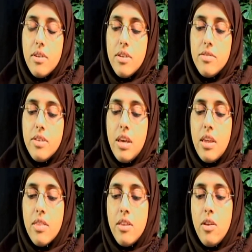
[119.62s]

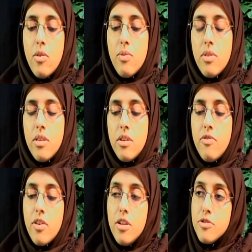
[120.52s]
seeing, you know, the
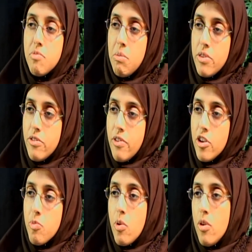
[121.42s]
difficulties my mother
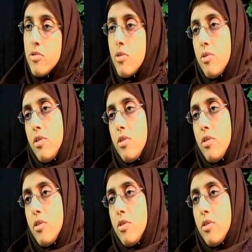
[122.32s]
faced, but also